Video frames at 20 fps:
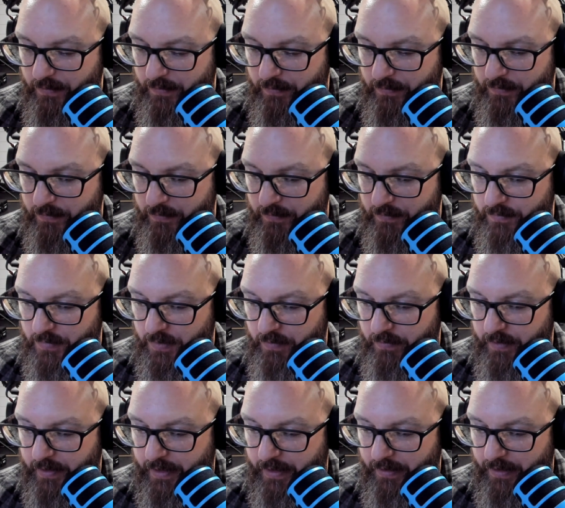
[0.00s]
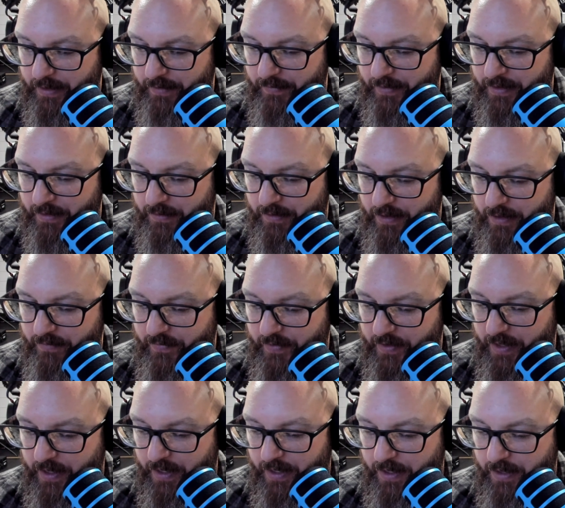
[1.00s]
All right, I love
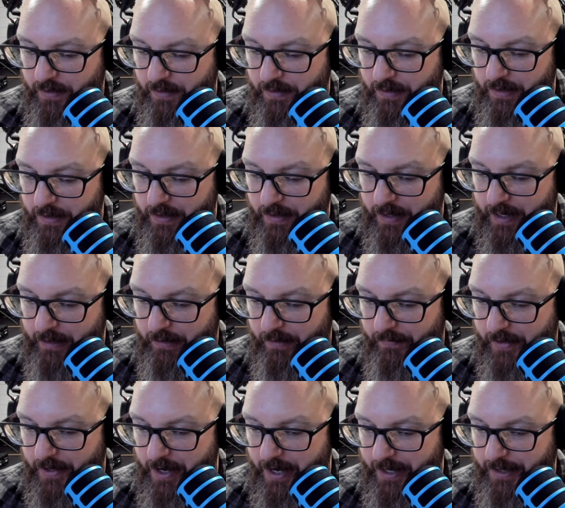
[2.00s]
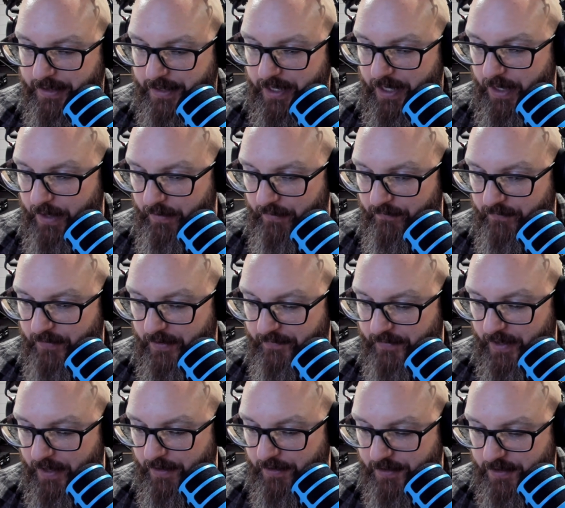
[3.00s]
the
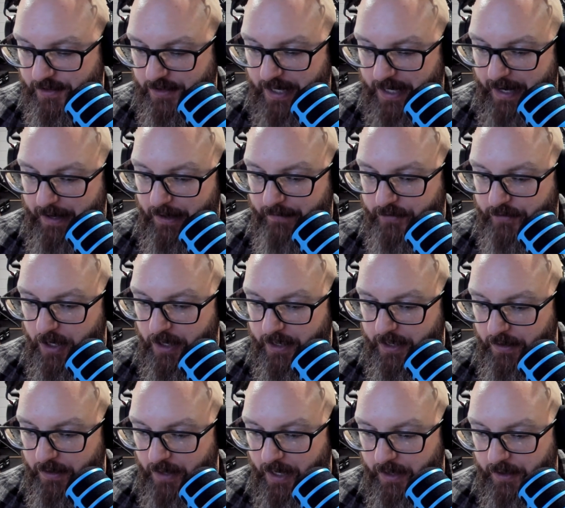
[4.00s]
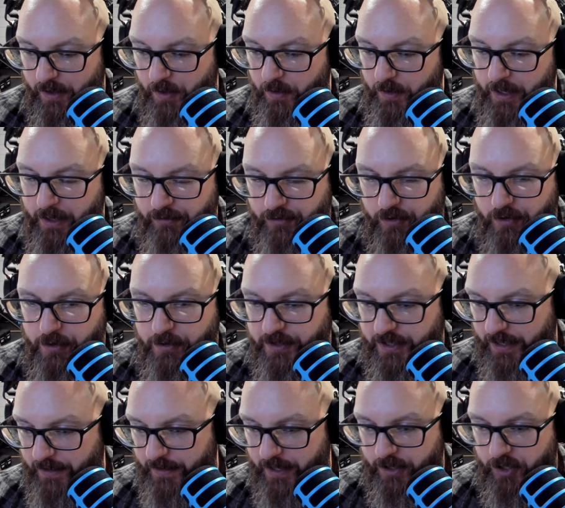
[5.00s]
1950s style of talking like you're
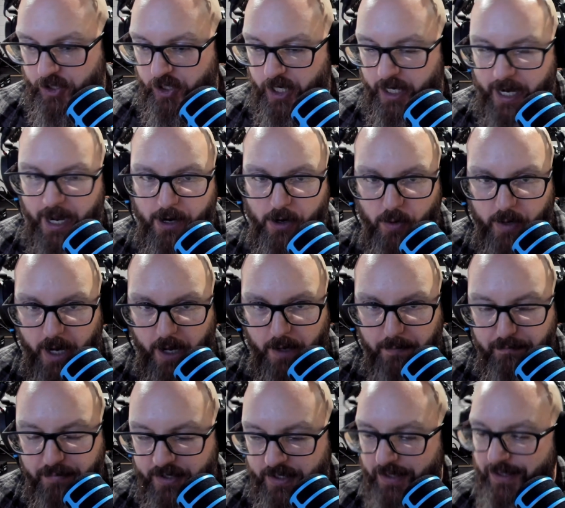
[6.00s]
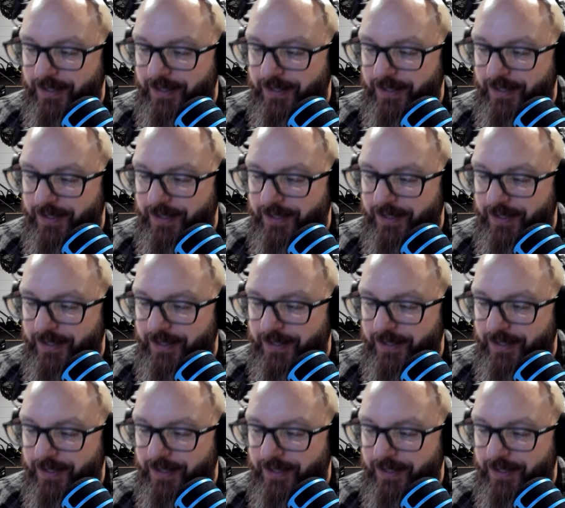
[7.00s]
introducing the Chicago Cubs.